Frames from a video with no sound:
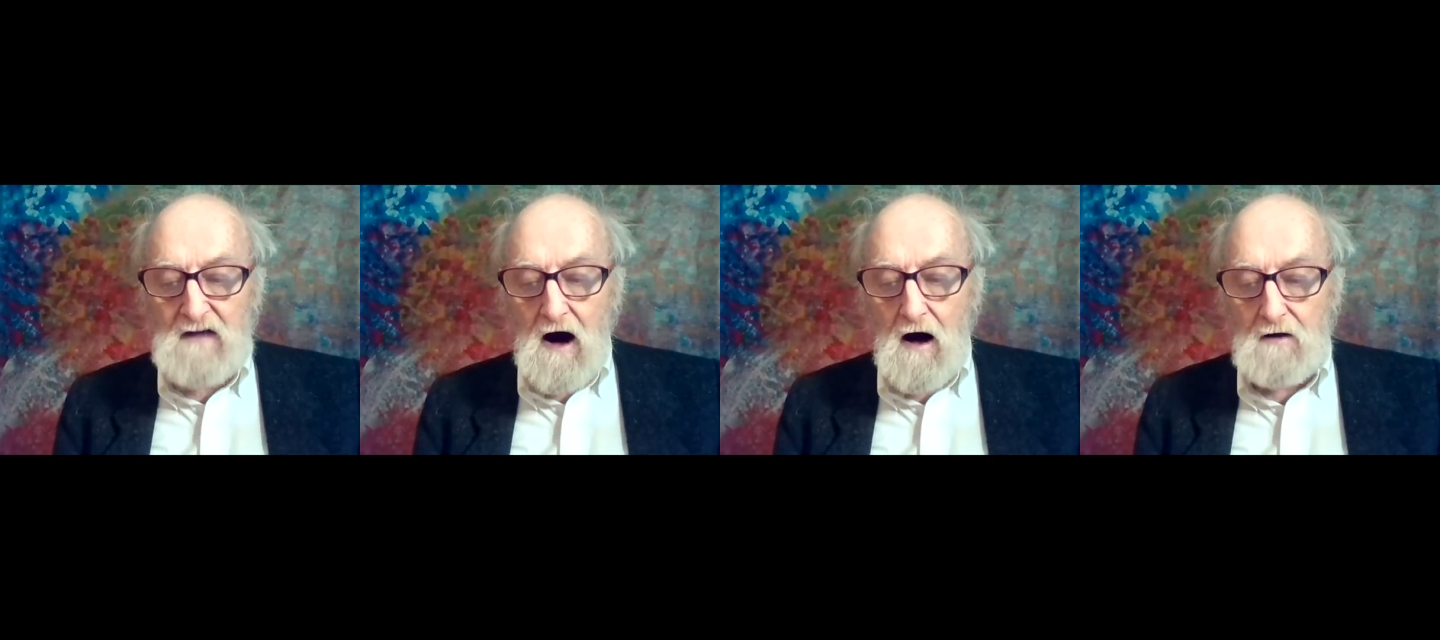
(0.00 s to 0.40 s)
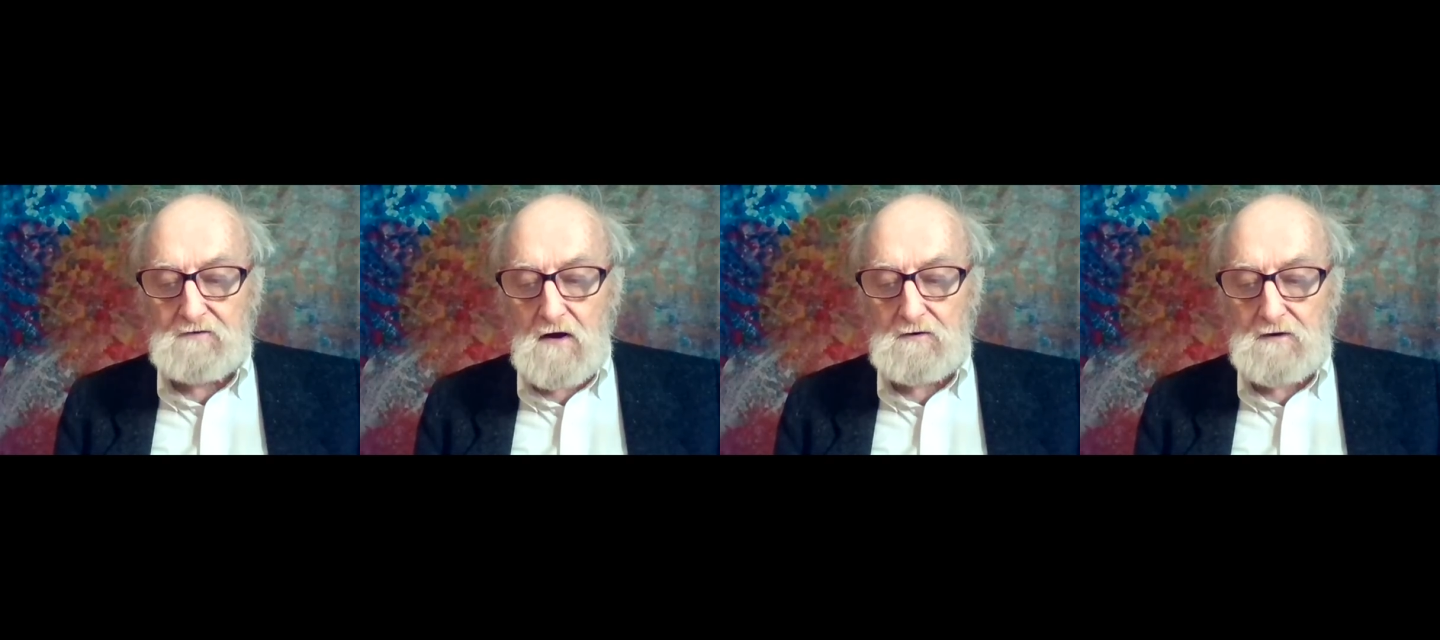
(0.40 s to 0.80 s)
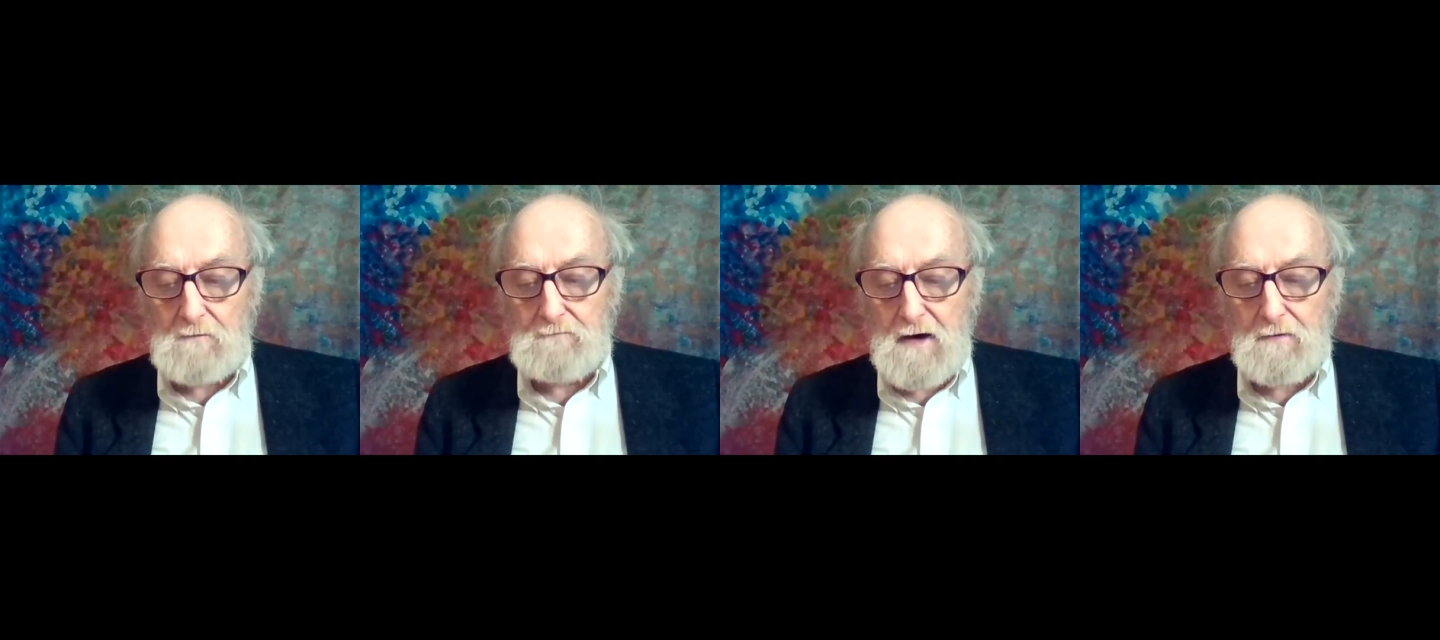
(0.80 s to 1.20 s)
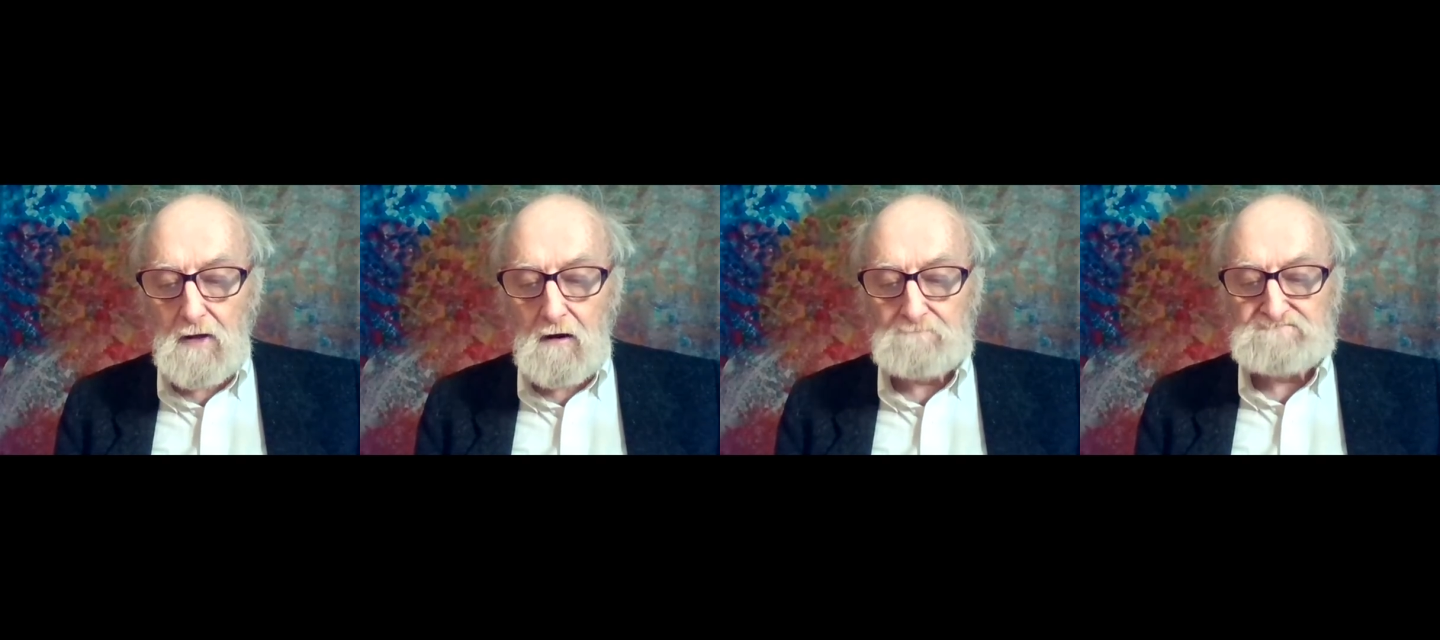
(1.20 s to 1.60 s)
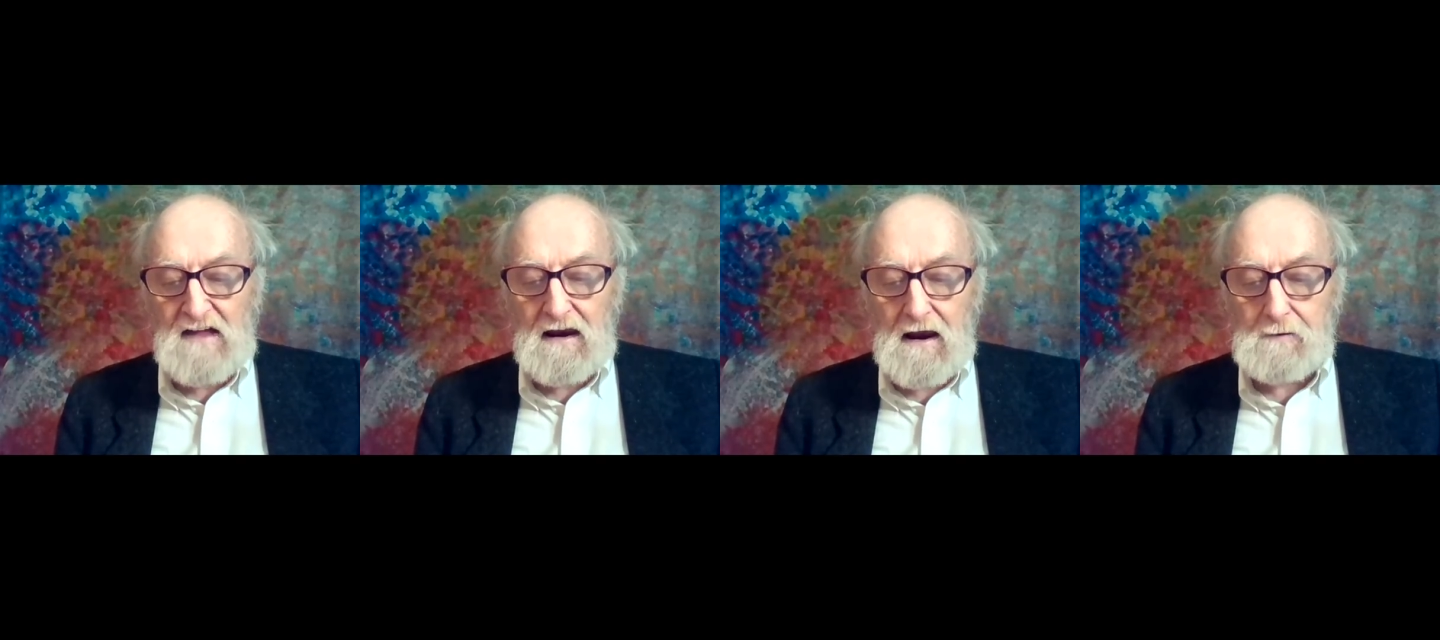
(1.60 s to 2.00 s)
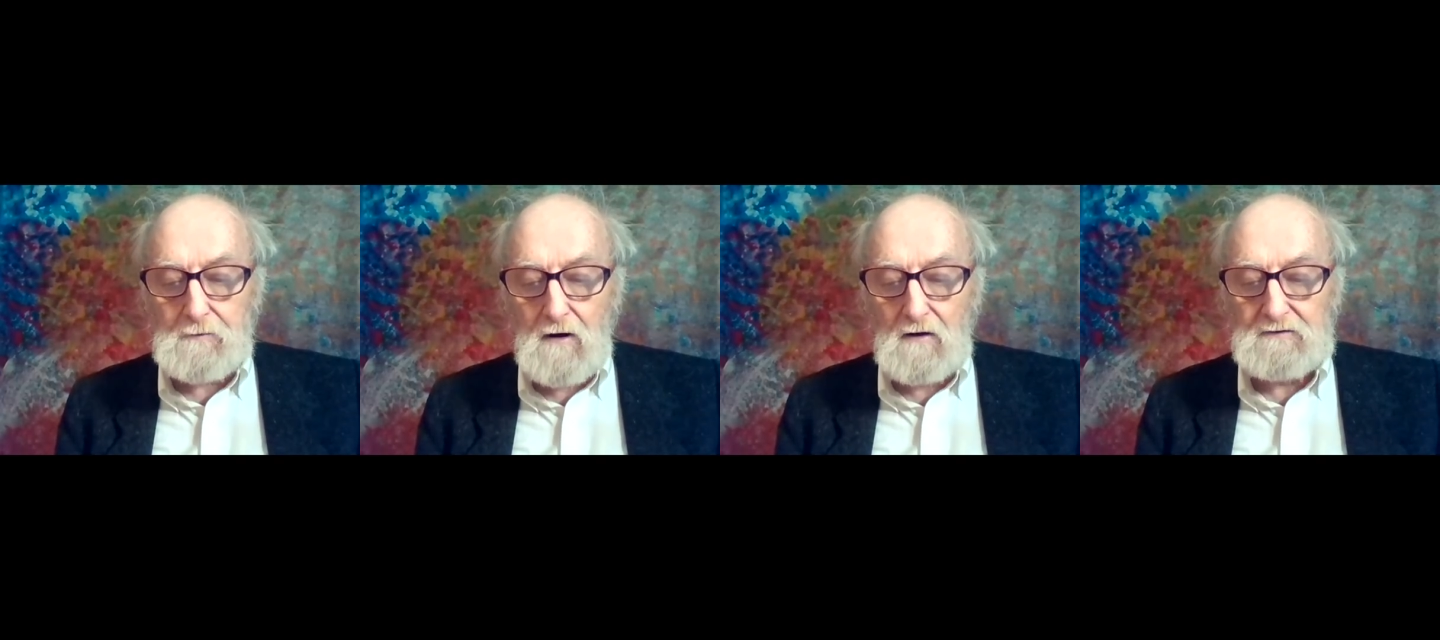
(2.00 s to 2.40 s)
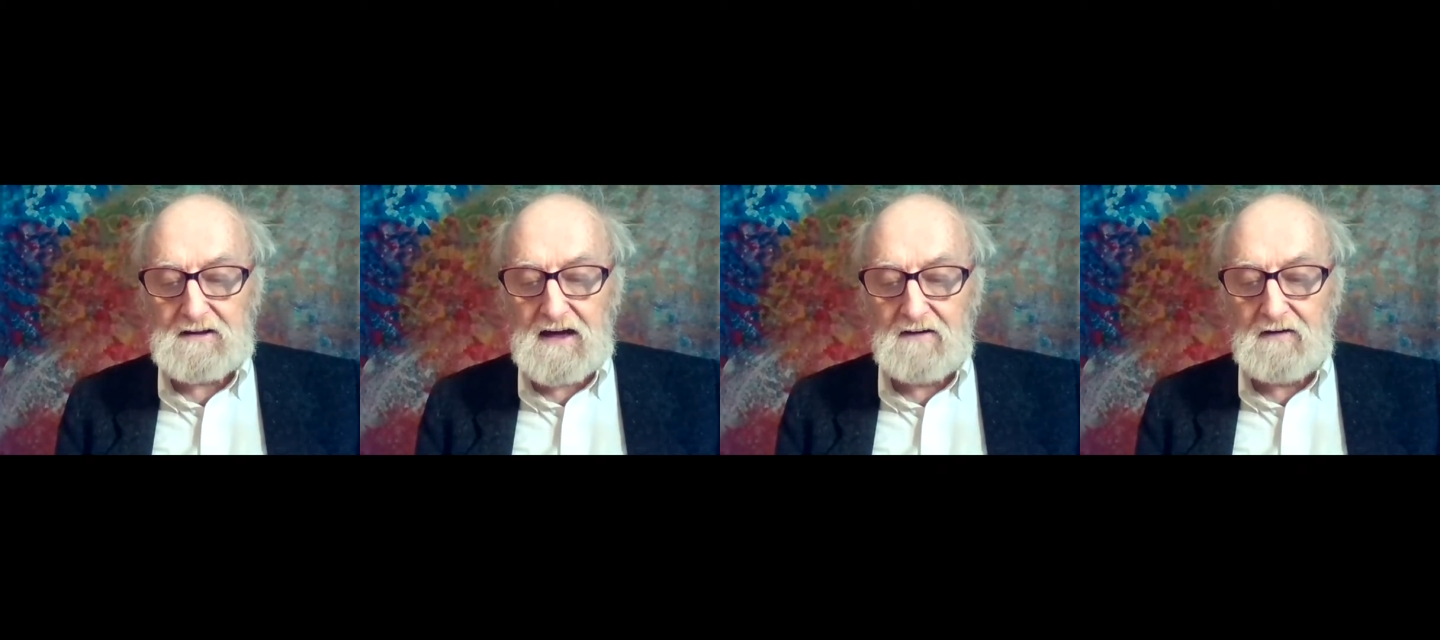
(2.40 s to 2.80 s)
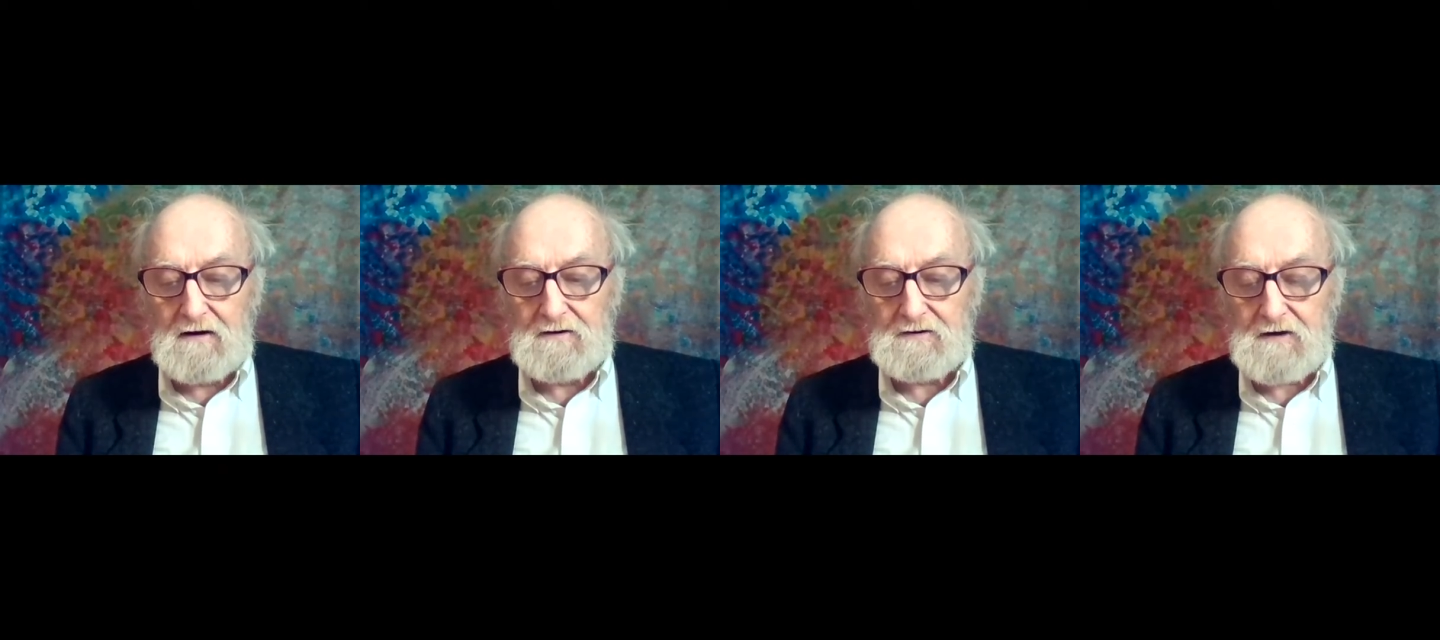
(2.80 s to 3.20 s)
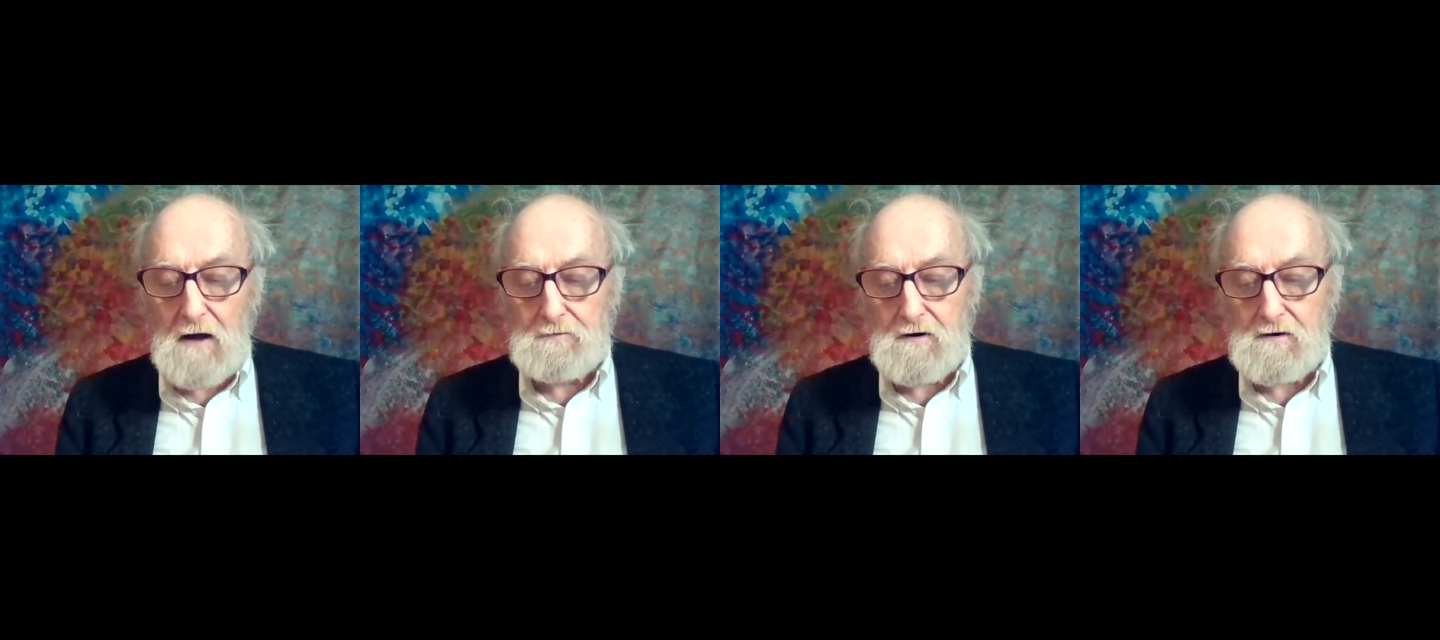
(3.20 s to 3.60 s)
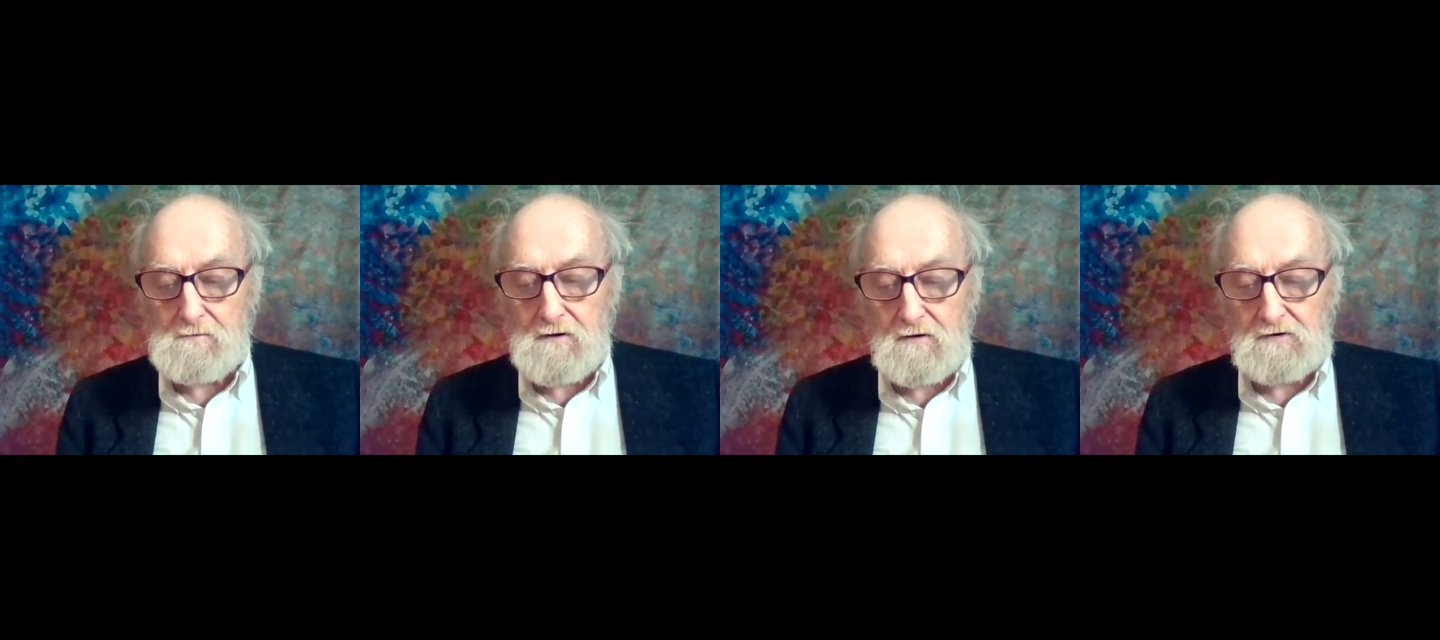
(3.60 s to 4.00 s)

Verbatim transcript: Also, some people are less prone to give in to substance abuse